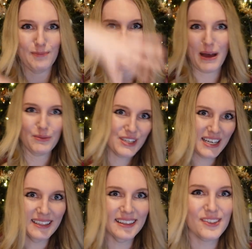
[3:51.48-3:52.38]

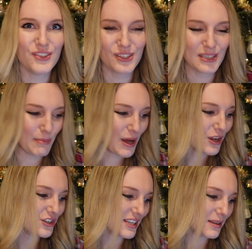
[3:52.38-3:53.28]
mountain that's just
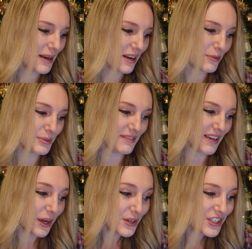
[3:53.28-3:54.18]
emerged in the middle of the
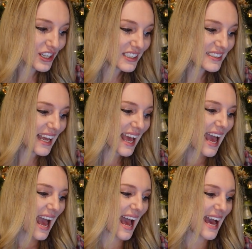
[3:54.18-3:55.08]
Pacific Ocean.
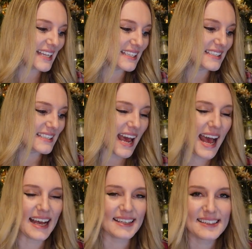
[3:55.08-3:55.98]
And
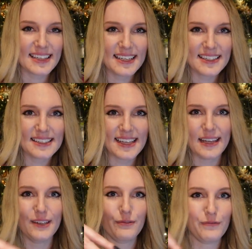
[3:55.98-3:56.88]
as they
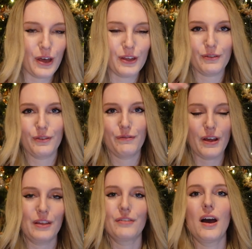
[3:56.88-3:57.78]
descend further and
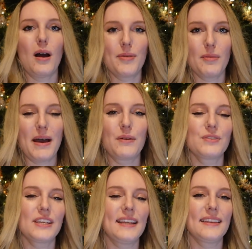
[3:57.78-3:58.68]
further up the
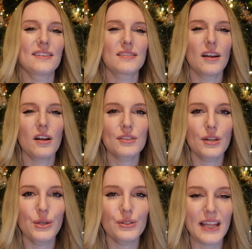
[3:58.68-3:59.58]
mountain, they start to
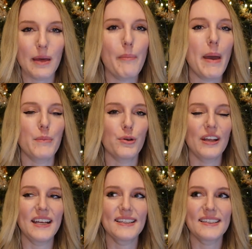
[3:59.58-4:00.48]
lose their
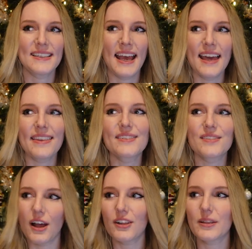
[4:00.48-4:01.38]
memories. They
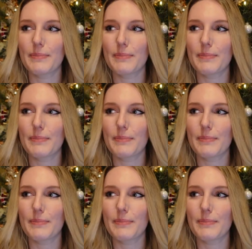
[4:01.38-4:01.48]
start to